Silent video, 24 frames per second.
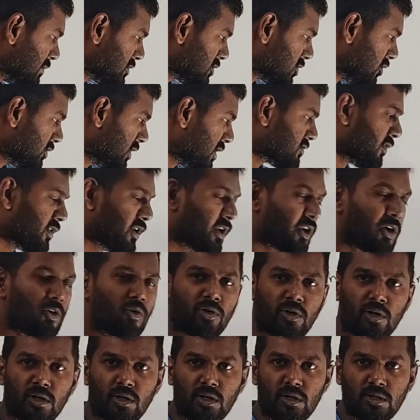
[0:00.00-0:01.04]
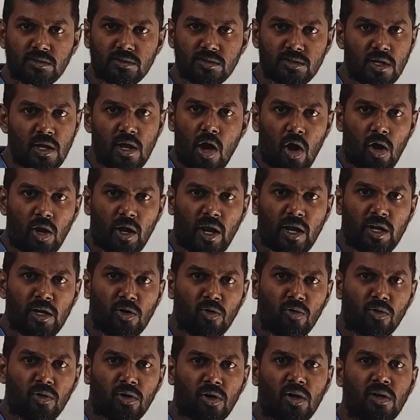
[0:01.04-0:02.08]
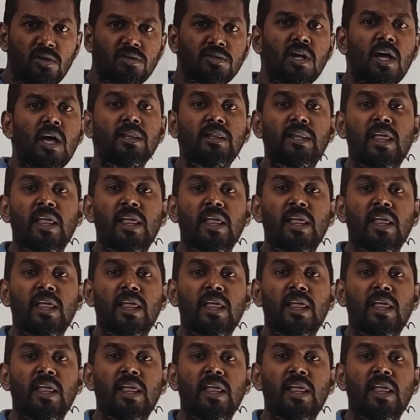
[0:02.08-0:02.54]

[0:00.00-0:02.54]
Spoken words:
comes to this one, neutrons. Okay, neutrons,